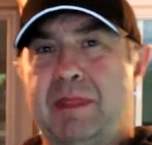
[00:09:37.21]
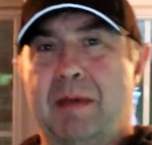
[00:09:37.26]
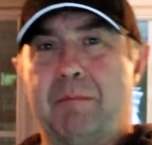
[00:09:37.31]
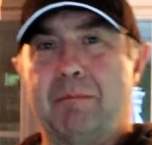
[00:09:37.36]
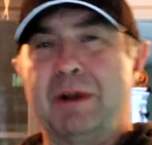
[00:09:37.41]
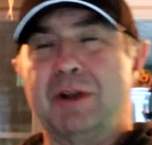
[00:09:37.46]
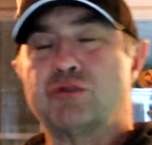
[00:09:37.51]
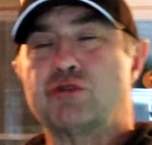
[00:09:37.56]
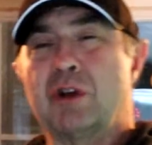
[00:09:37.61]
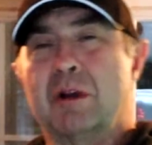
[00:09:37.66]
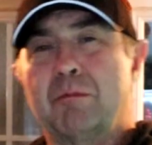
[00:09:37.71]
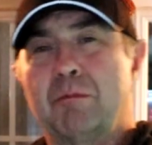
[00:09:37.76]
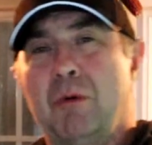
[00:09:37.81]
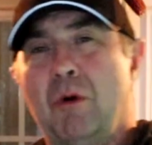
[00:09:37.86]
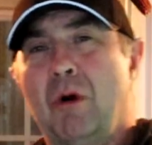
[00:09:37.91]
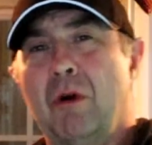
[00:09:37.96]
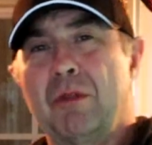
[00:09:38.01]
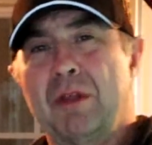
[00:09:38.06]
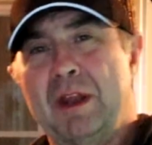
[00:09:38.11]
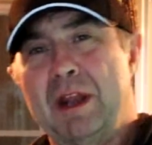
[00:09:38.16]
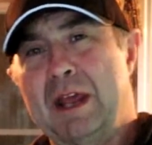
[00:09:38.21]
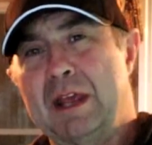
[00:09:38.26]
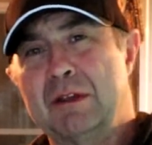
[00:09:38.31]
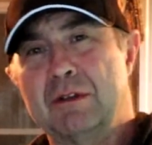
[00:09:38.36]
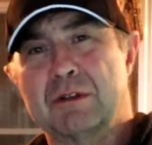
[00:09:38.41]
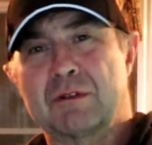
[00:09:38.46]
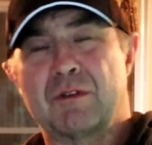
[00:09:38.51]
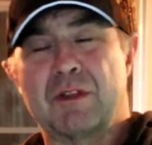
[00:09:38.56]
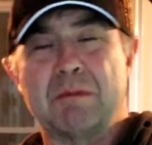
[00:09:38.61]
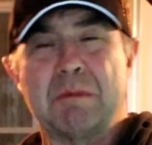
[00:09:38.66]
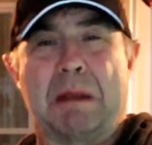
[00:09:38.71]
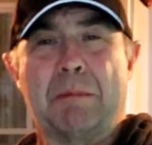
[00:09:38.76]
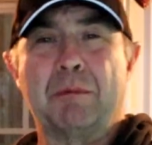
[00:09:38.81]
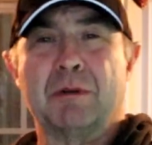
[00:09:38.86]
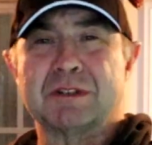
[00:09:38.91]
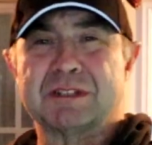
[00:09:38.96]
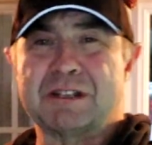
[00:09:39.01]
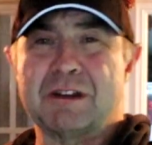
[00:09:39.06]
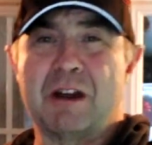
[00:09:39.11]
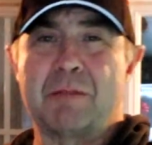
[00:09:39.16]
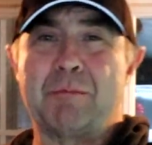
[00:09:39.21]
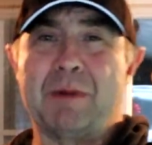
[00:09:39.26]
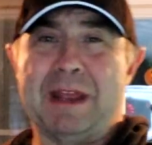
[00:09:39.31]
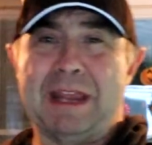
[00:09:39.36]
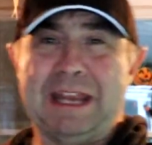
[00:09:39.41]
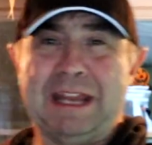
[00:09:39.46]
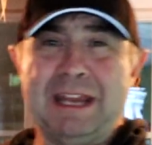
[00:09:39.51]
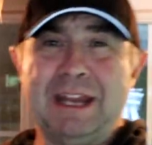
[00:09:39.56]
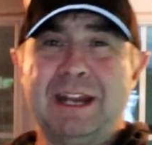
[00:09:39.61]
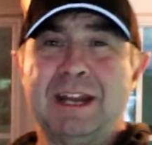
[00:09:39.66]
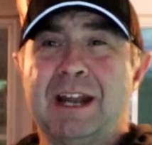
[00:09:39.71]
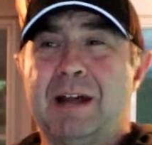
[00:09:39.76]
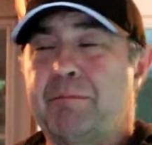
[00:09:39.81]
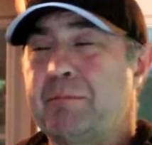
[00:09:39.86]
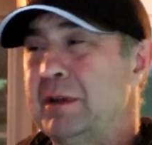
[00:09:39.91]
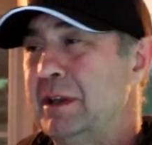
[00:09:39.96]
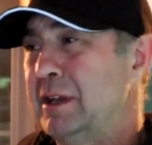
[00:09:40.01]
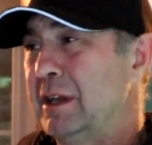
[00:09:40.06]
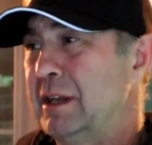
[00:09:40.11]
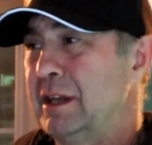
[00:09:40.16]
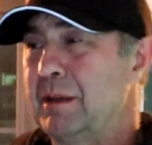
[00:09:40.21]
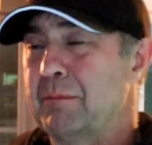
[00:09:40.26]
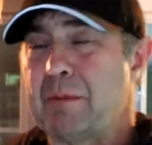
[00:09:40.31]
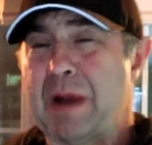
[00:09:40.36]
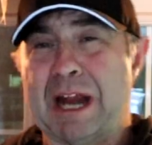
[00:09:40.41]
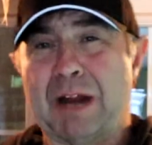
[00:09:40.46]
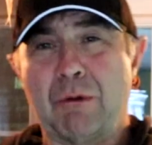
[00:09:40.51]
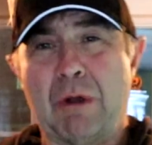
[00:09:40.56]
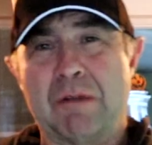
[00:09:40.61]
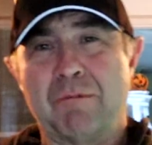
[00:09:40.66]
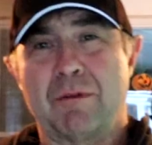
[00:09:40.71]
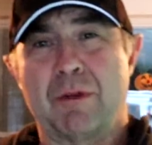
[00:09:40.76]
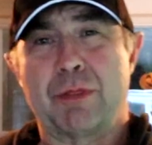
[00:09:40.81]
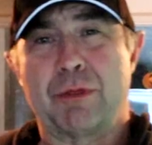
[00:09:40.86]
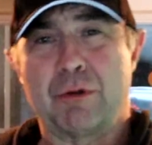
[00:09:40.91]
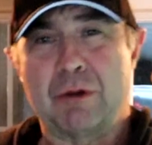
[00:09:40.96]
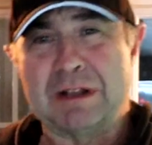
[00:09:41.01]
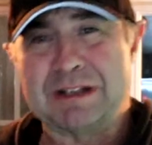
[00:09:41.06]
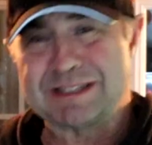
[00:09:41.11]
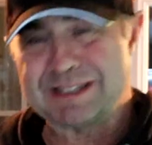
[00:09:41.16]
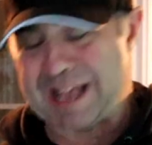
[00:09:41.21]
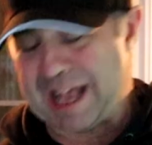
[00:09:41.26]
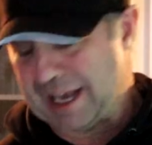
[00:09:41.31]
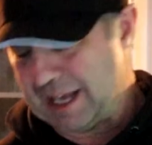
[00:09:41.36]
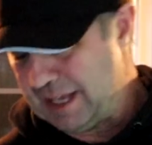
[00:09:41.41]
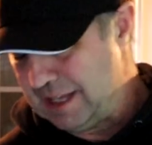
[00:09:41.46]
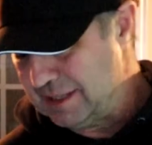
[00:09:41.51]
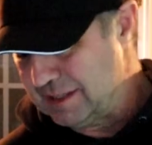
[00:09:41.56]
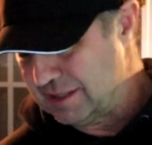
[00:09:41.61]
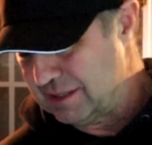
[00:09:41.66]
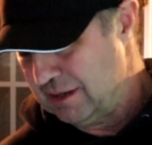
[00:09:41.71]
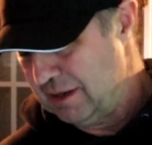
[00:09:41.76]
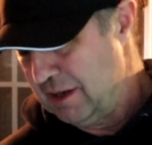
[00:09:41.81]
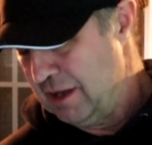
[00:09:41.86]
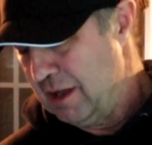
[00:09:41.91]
measuring bowl that I use for the maple syrup. I heat it up in the microwave for 30 seconds.